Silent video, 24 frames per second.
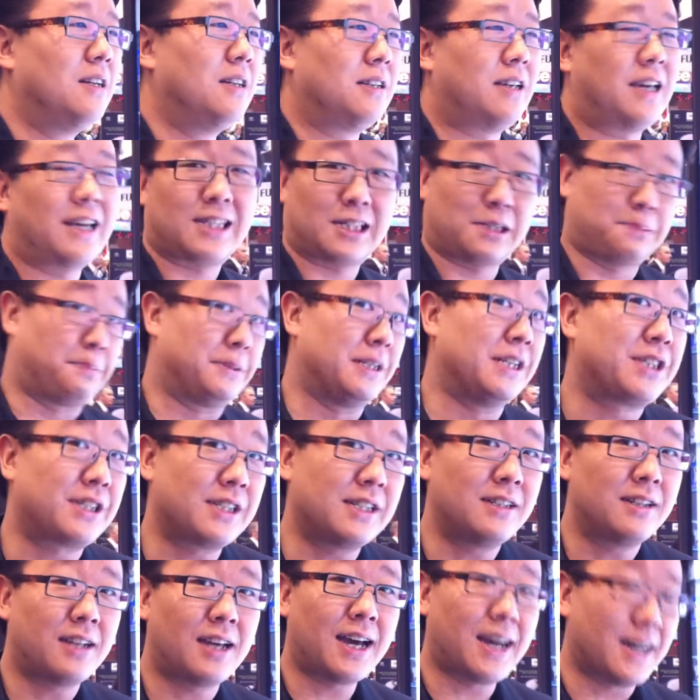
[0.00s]

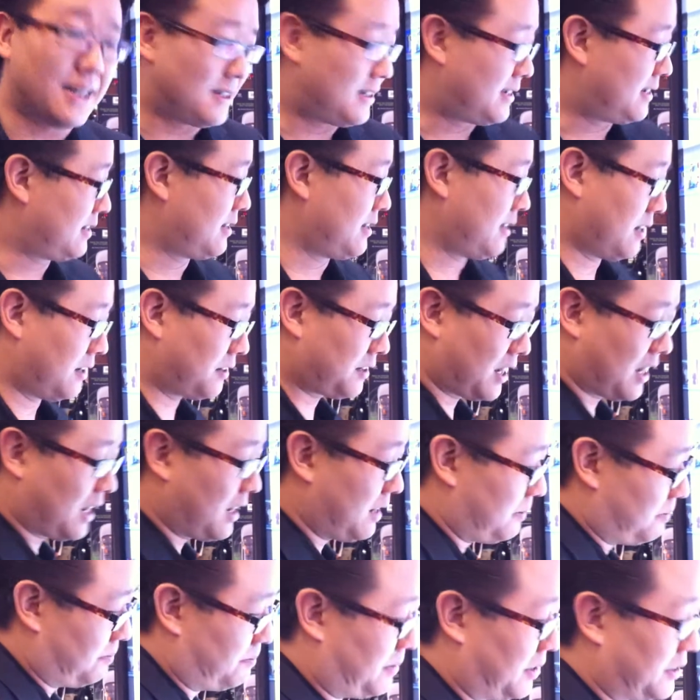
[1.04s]
explicit as
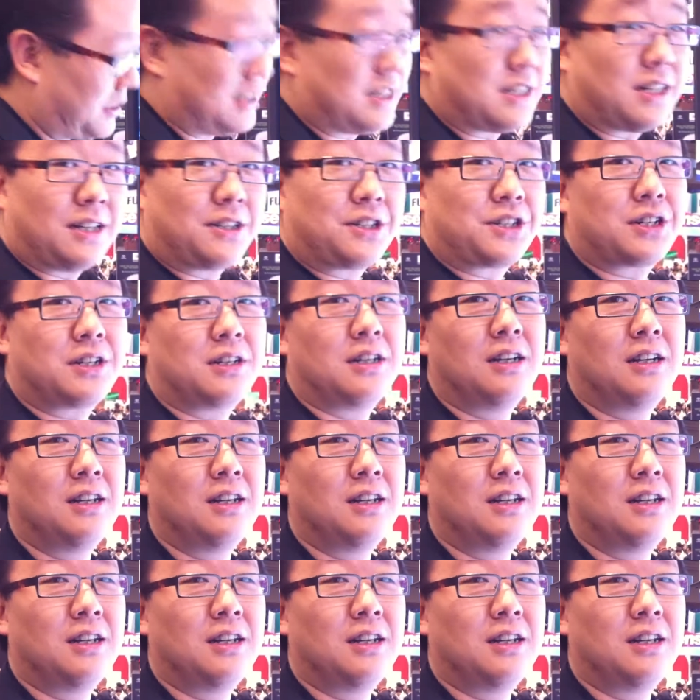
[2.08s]
okay, multi-touch,